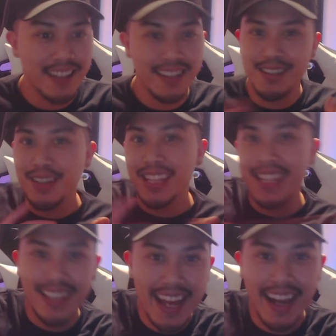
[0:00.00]
you
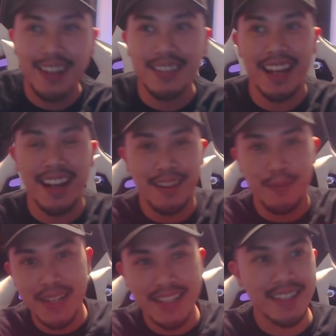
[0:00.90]
leave that outside of the
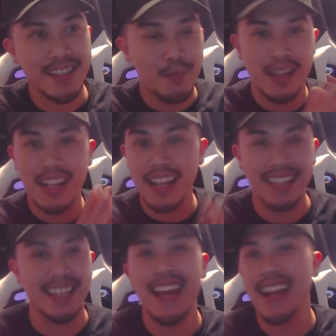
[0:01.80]
business stuff, but
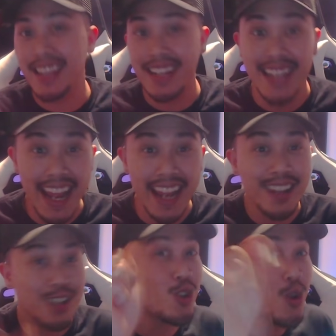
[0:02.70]
at the end of the
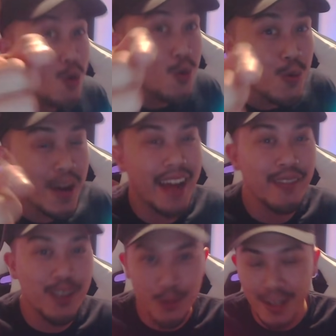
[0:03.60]
day, you
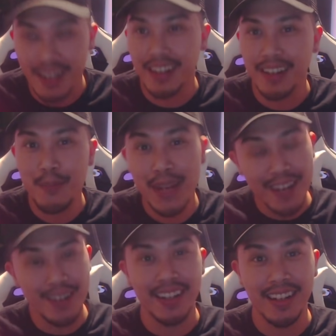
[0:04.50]
have to work,
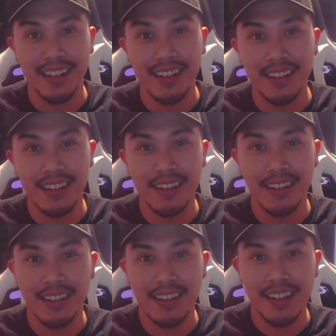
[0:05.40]
period.
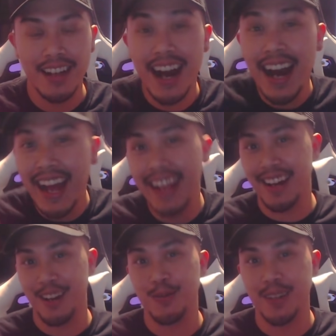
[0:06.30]
I
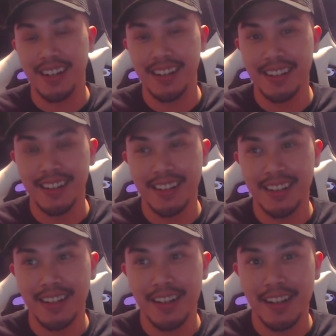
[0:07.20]
got to work.
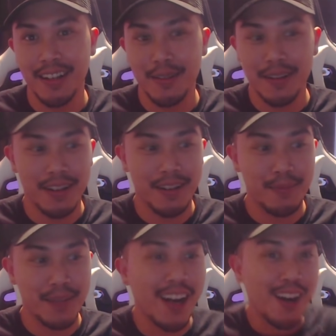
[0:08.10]

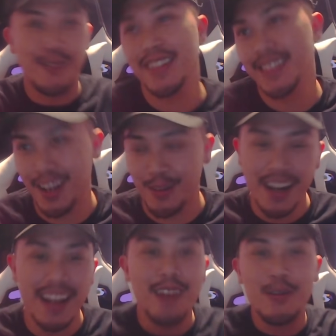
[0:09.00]
My girlfriend's got to
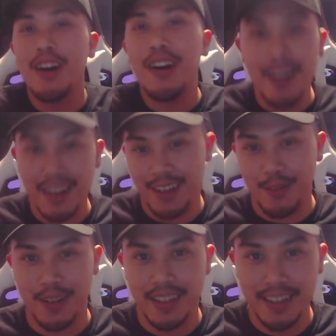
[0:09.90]
work. We all gotta
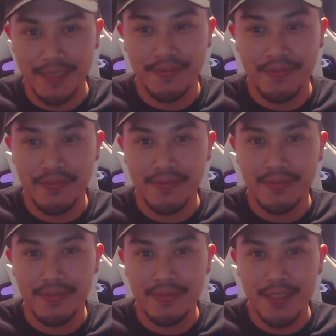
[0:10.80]
work.
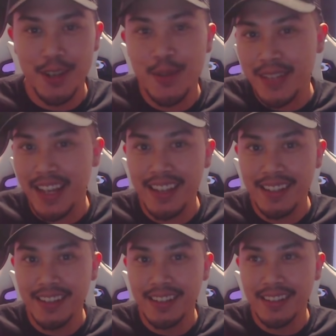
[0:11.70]
You know what I'm
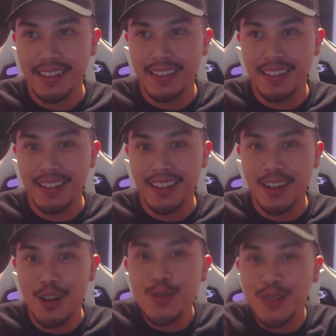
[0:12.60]
saying?
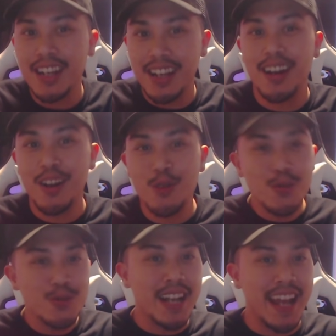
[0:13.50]
Who's
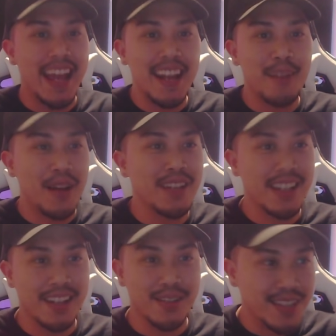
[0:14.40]
gonna edit my
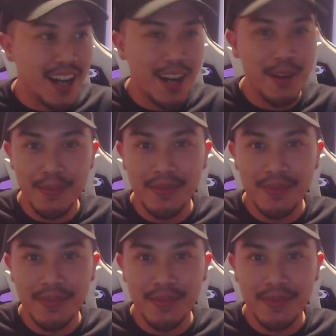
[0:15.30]
videos? Doug?